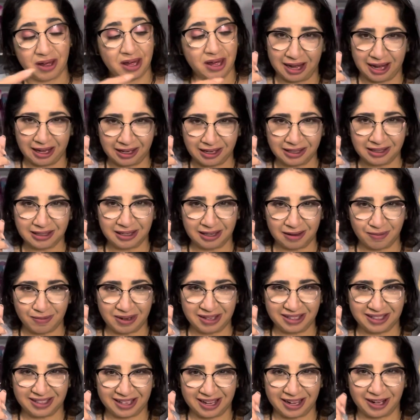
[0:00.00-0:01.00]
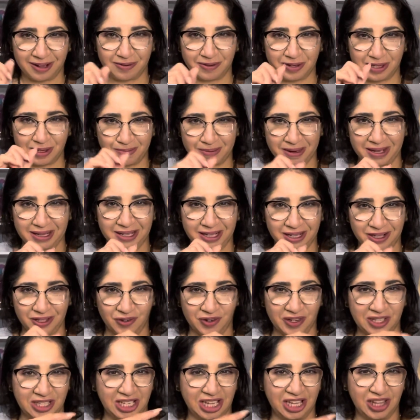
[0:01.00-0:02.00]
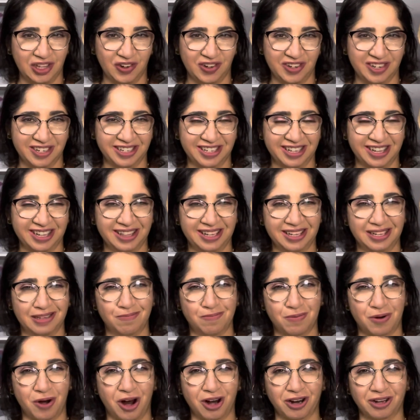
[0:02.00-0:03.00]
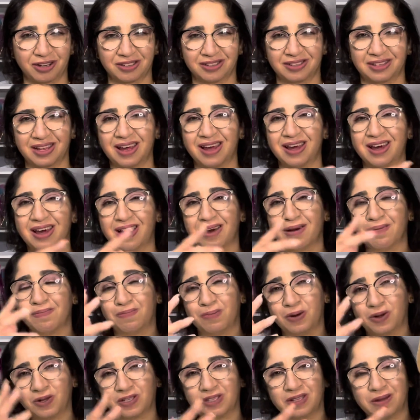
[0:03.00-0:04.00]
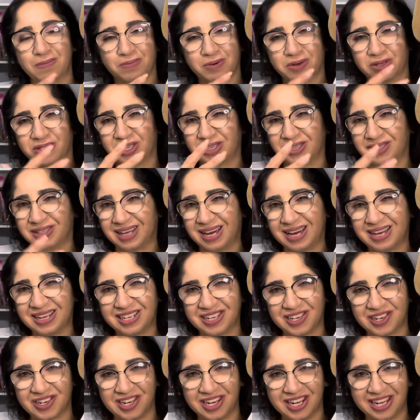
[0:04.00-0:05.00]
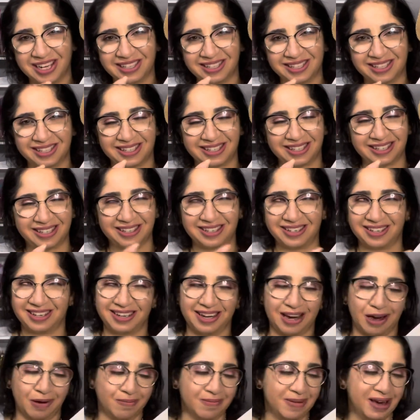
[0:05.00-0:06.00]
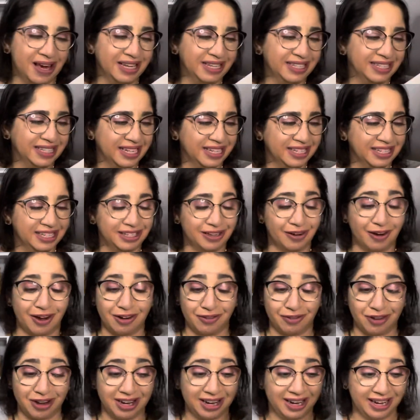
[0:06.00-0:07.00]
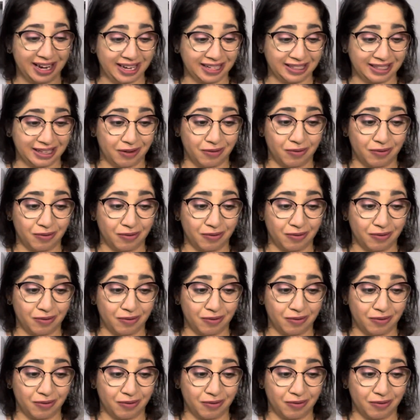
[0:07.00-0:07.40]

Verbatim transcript: I can see myself spending $20 in these products. Plus the presentation, it's amazing, so I really liked it.